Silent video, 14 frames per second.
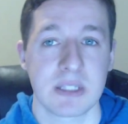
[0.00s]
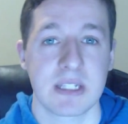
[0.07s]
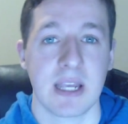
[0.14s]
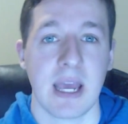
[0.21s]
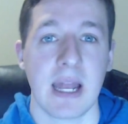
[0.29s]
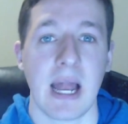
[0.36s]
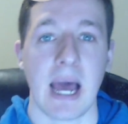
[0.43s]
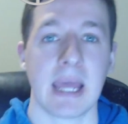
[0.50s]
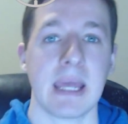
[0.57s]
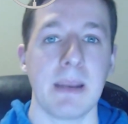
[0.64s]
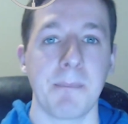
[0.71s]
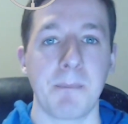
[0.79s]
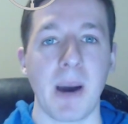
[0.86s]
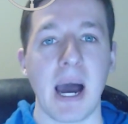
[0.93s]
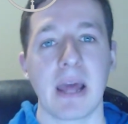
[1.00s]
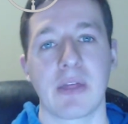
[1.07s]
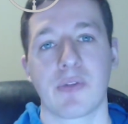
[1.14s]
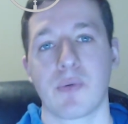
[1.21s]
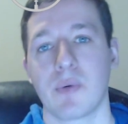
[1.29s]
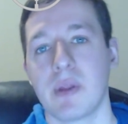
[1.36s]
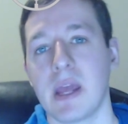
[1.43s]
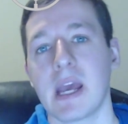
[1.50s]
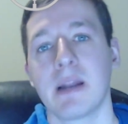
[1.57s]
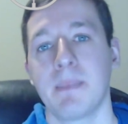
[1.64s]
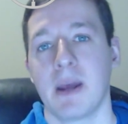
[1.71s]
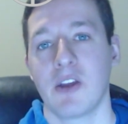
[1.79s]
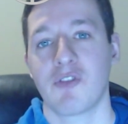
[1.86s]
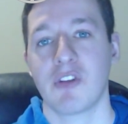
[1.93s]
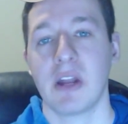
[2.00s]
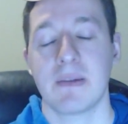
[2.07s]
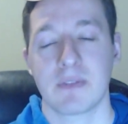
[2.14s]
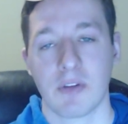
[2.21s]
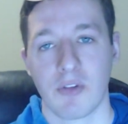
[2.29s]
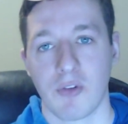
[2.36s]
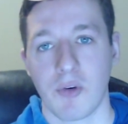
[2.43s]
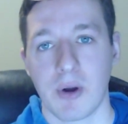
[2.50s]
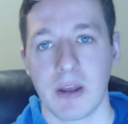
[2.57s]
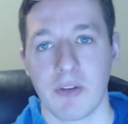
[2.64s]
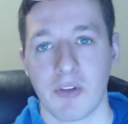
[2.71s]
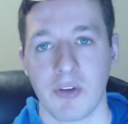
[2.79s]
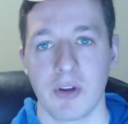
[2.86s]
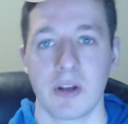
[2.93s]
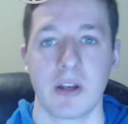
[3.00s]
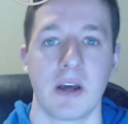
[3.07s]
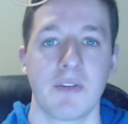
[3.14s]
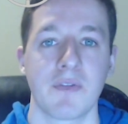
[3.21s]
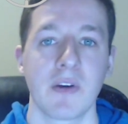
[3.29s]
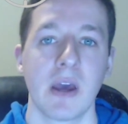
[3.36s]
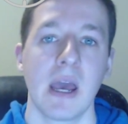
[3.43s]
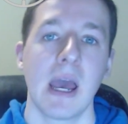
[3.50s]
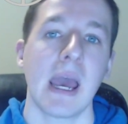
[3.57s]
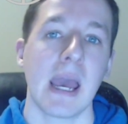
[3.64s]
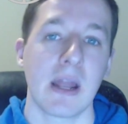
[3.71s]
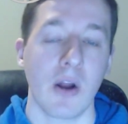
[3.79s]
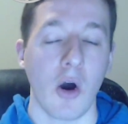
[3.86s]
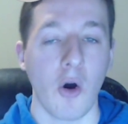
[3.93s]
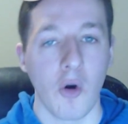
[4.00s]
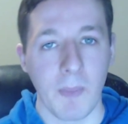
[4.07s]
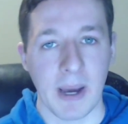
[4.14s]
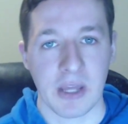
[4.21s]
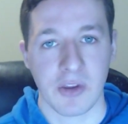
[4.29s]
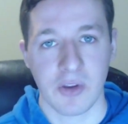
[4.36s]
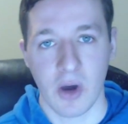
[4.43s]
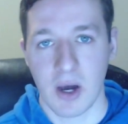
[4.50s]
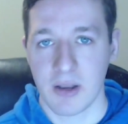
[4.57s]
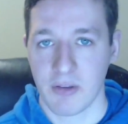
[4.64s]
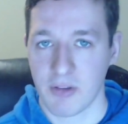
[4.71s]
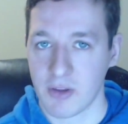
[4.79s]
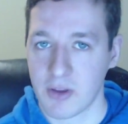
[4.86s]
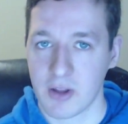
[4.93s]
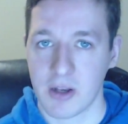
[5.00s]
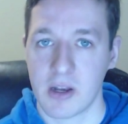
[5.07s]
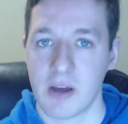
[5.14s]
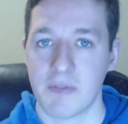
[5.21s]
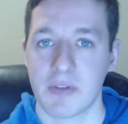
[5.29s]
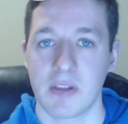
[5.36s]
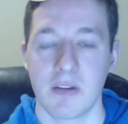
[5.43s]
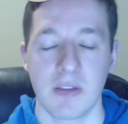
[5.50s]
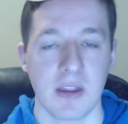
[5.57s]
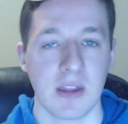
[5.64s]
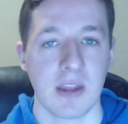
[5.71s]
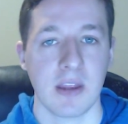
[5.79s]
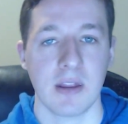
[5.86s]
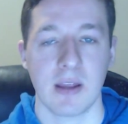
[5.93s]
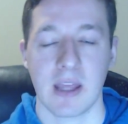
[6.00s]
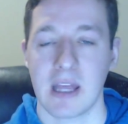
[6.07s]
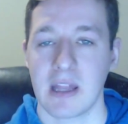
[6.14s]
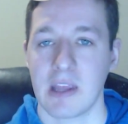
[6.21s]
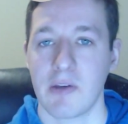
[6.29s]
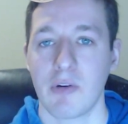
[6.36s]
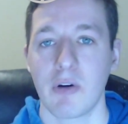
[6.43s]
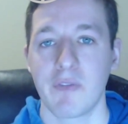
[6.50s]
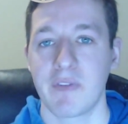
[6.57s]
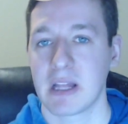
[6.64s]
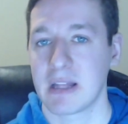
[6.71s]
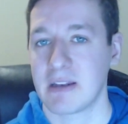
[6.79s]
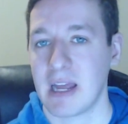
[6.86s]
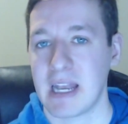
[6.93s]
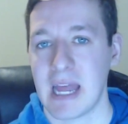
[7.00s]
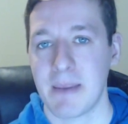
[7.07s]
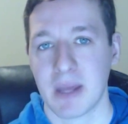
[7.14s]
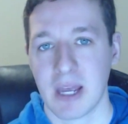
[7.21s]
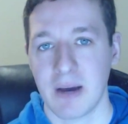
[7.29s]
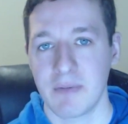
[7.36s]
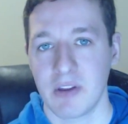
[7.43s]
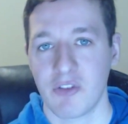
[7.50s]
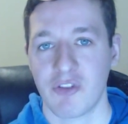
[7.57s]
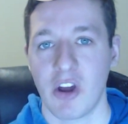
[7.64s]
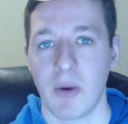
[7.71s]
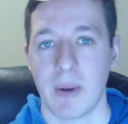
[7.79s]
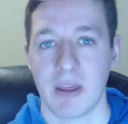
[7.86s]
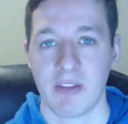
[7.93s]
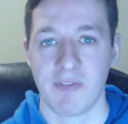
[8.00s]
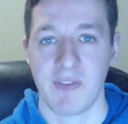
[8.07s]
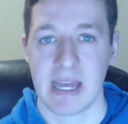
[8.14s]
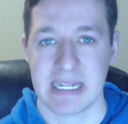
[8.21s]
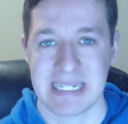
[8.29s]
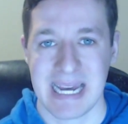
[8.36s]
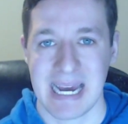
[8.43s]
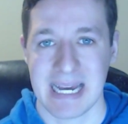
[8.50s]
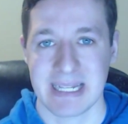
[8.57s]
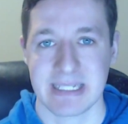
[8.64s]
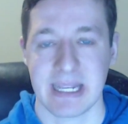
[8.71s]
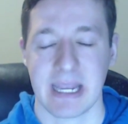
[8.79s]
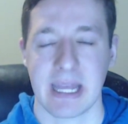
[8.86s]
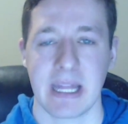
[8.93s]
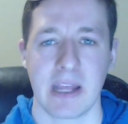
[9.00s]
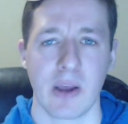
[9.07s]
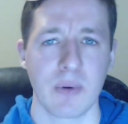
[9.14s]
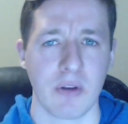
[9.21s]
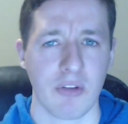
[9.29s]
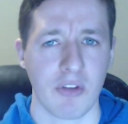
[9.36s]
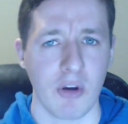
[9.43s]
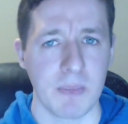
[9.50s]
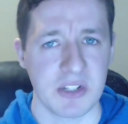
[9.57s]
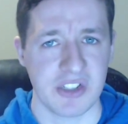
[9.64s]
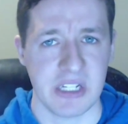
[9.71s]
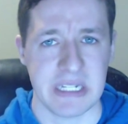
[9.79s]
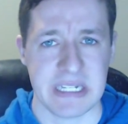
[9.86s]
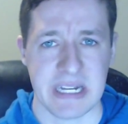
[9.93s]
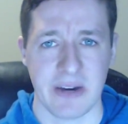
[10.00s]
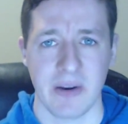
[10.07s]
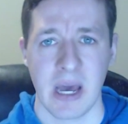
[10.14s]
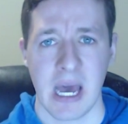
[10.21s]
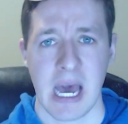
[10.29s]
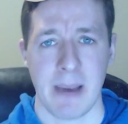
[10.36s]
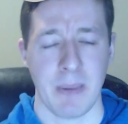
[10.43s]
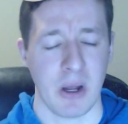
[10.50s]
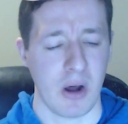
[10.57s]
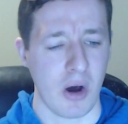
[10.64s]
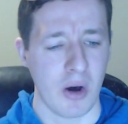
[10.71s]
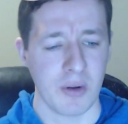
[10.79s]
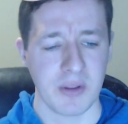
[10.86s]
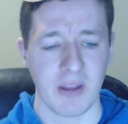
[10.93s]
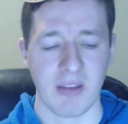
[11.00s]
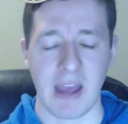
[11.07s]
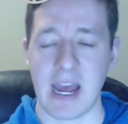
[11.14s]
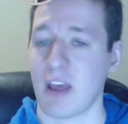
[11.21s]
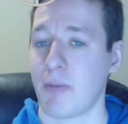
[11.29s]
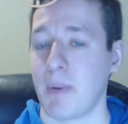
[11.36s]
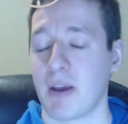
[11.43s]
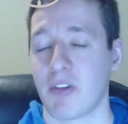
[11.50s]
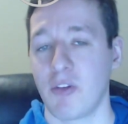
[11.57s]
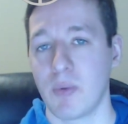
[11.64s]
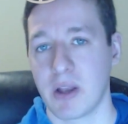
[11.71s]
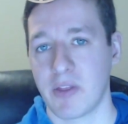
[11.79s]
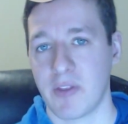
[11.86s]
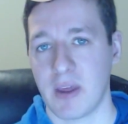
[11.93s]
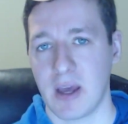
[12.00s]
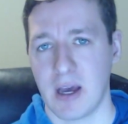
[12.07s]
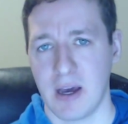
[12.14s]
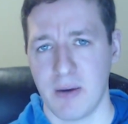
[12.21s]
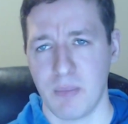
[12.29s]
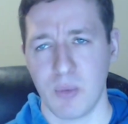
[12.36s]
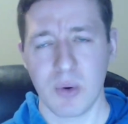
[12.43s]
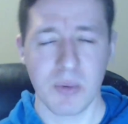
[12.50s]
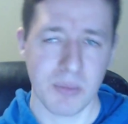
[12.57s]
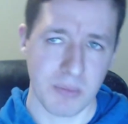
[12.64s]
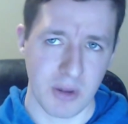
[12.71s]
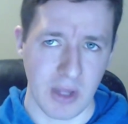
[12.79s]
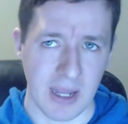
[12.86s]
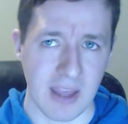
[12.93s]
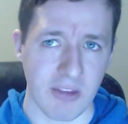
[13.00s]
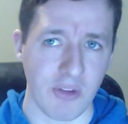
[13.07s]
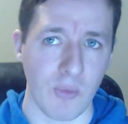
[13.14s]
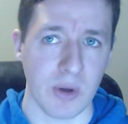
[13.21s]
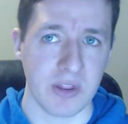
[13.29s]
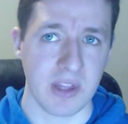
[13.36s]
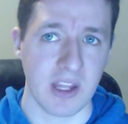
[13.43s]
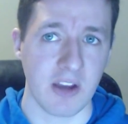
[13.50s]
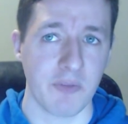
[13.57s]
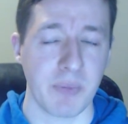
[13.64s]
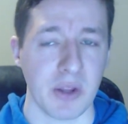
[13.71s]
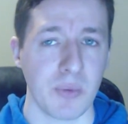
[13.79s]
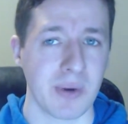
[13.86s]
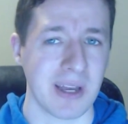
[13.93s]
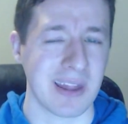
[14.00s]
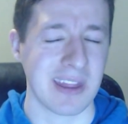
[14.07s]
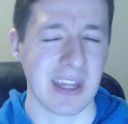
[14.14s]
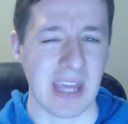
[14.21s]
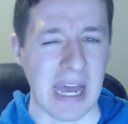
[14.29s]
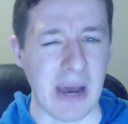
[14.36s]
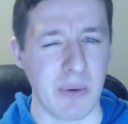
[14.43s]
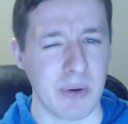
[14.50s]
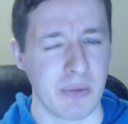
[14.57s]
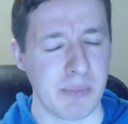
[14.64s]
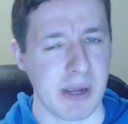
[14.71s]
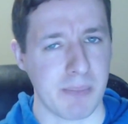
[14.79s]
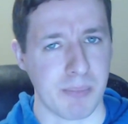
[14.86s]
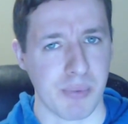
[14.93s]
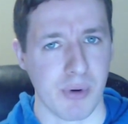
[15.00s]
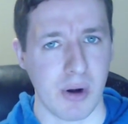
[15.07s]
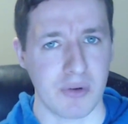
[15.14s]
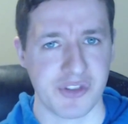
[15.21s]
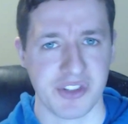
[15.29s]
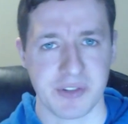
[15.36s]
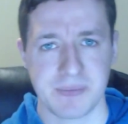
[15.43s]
again, I can buy through the animation if the story is good enough and oh my god is it good enough. The, the again, the hero villain dynamic of this show is fantastic and they go into so much detail about all these aspects you wouldn't uh, well, I guess you would think of but you wouldn't think how it would be approached.